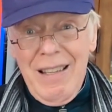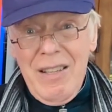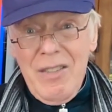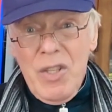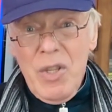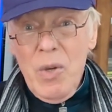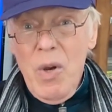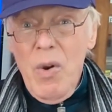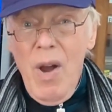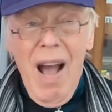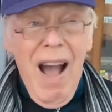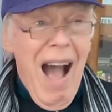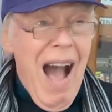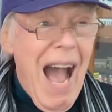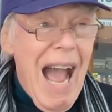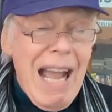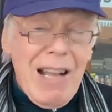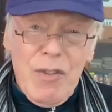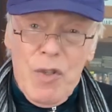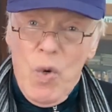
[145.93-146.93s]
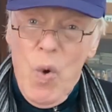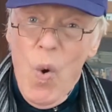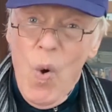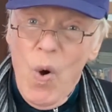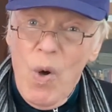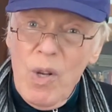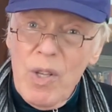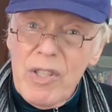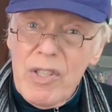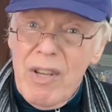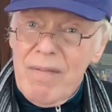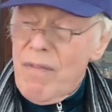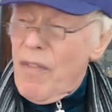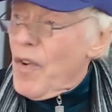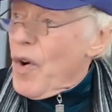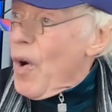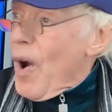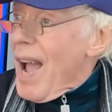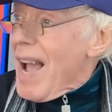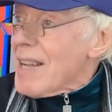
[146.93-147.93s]
Do actors and
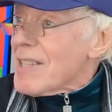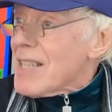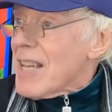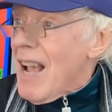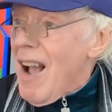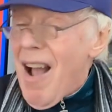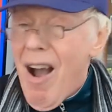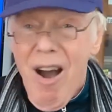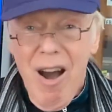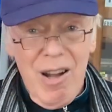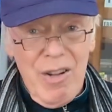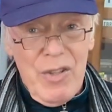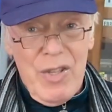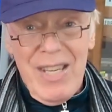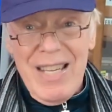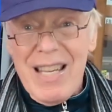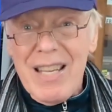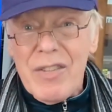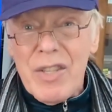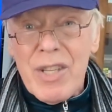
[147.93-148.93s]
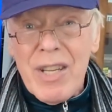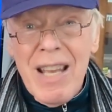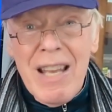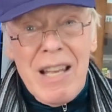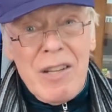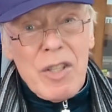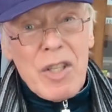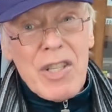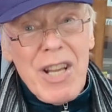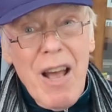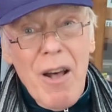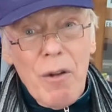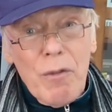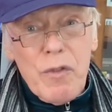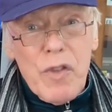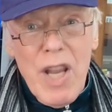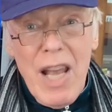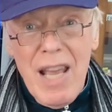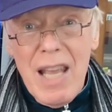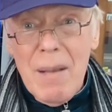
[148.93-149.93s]
variety artists
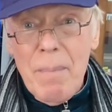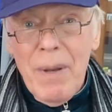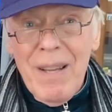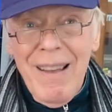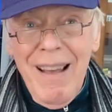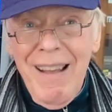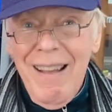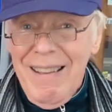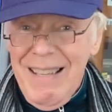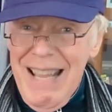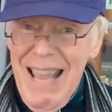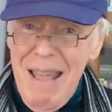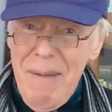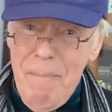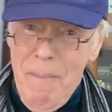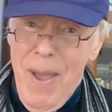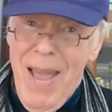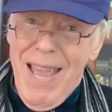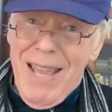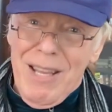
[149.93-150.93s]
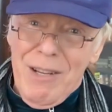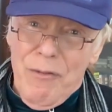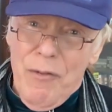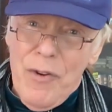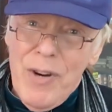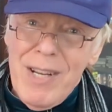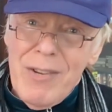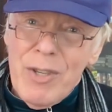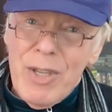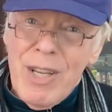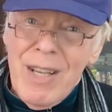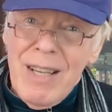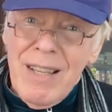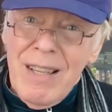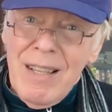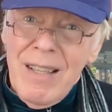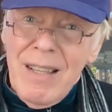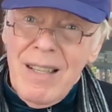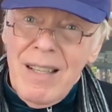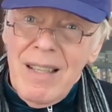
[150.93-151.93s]
self-tape and get paid for it?
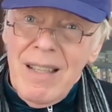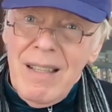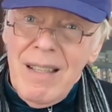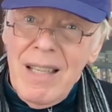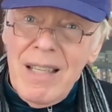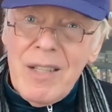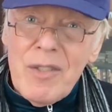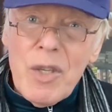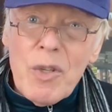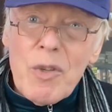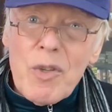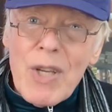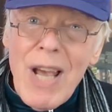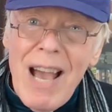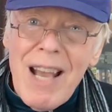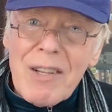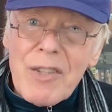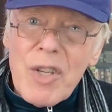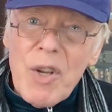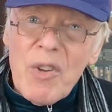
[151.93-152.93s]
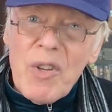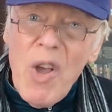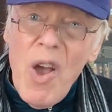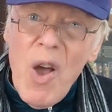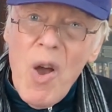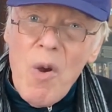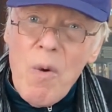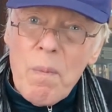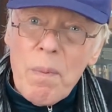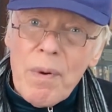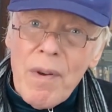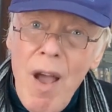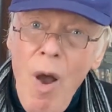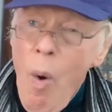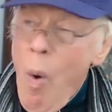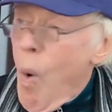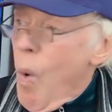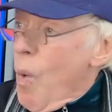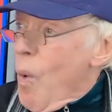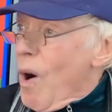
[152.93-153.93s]
It's a tax on hope.
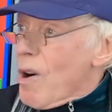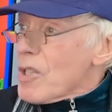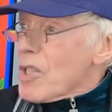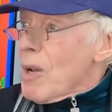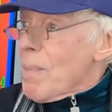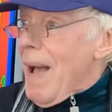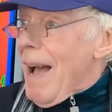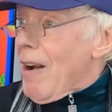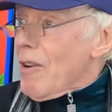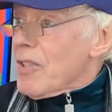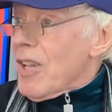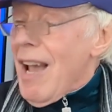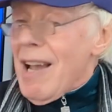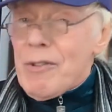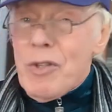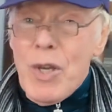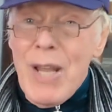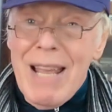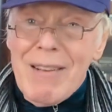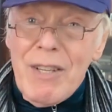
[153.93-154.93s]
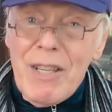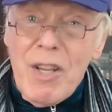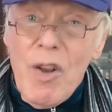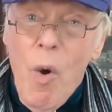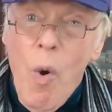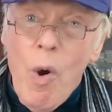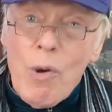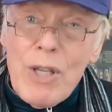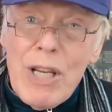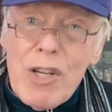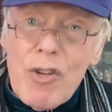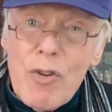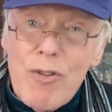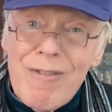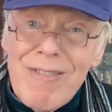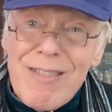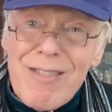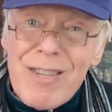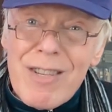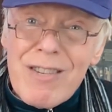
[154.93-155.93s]
What about attending
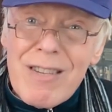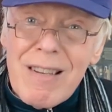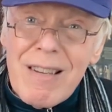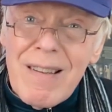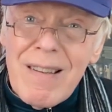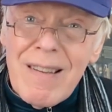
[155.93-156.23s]
auditions?